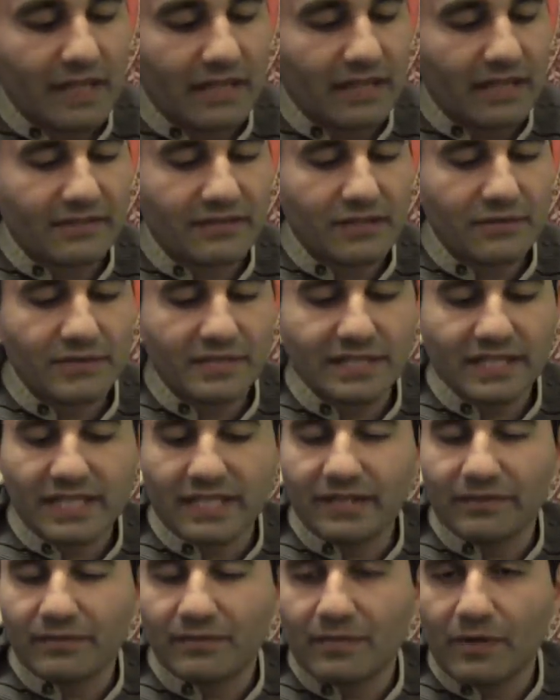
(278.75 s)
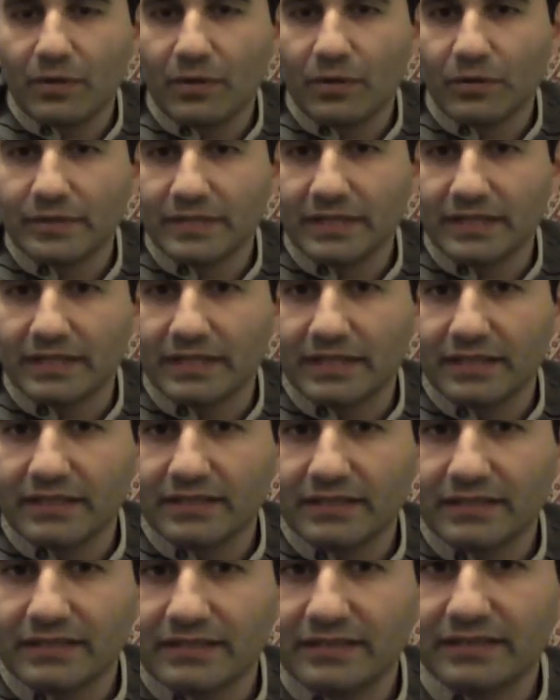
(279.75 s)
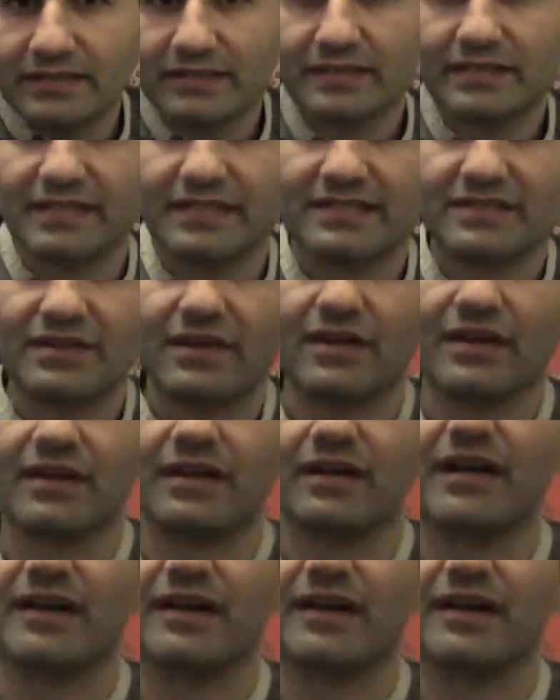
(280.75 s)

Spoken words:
as I was saying, holding the guitar.